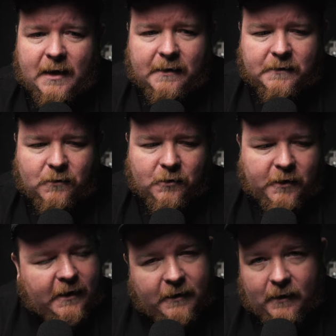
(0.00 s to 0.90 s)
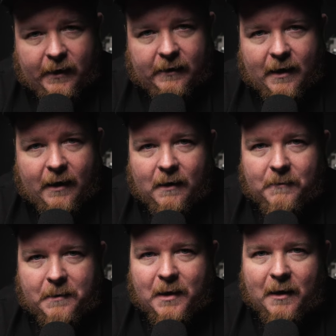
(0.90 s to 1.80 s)
dance or anything like that.
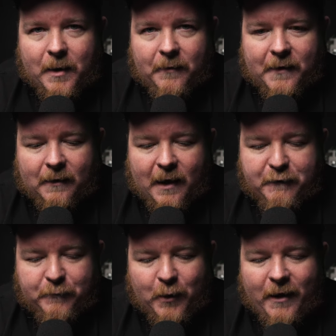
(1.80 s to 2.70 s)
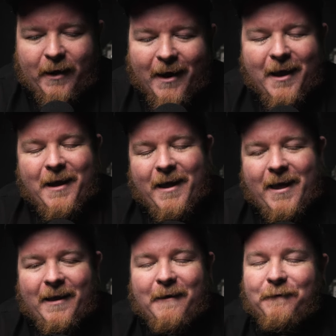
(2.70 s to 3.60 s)
I'm not about that life. But
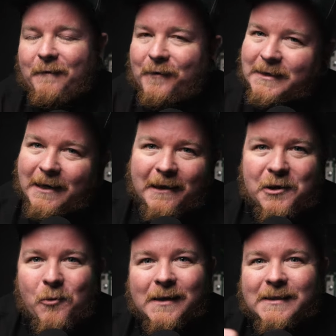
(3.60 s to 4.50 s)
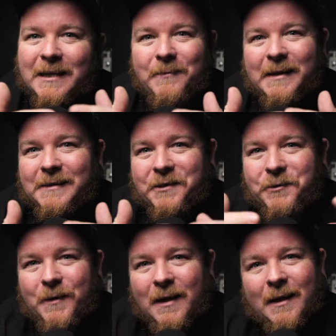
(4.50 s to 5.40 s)
if there's anything you want to see me
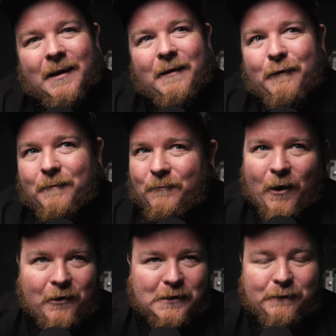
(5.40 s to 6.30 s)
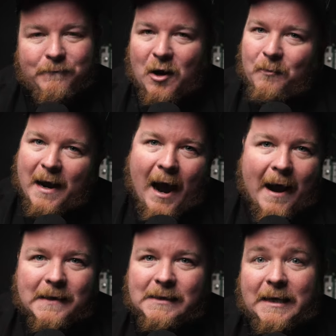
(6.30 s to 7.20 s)
do, whether it's, you know,
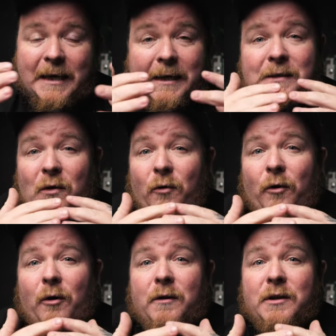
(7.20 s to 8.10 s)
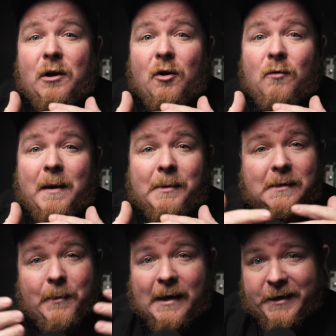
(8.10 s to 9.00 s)
behind the scenes or, you know, maybe
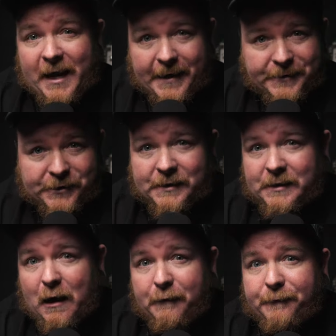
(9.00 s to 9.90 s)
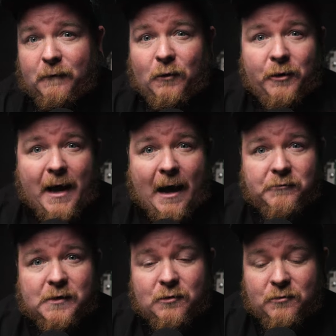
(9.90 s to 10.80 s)
some education stuff, learn how
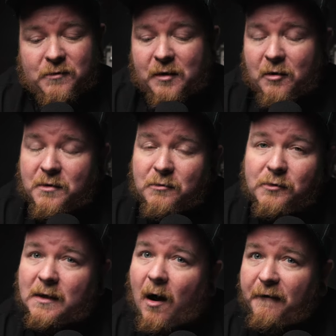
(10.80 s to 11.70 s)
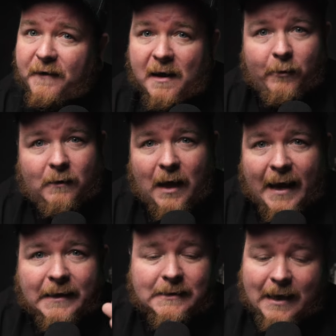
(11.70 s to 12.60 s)
to, you know, use off-camera
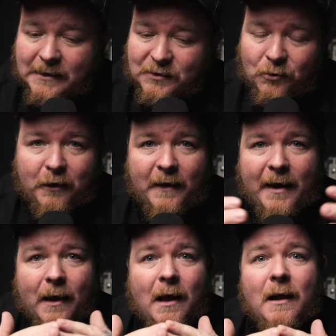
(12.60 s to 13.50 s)
lights, that sort of thing,